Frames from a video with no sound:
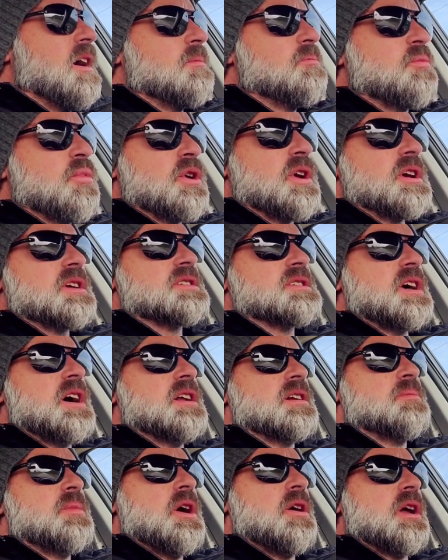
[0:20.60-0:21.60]
Pretty excited
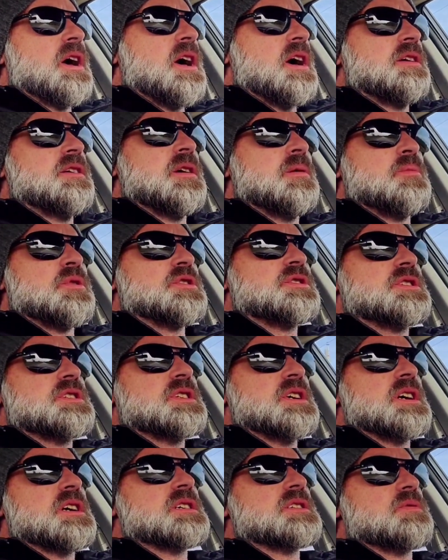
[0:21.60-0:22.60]
about it. I got number
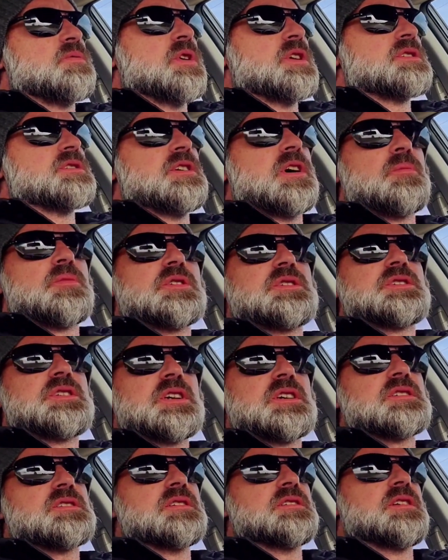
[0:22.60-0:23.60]
6, which number
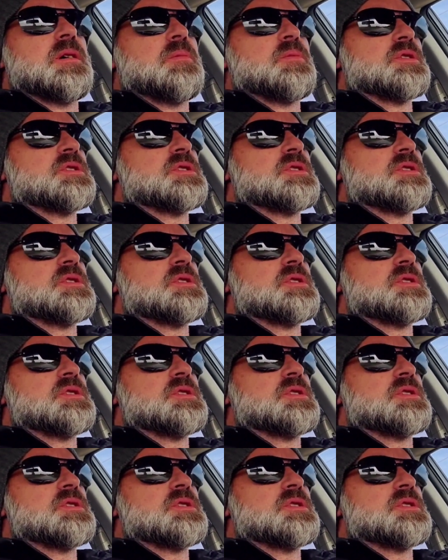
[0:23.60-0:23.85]
6 and number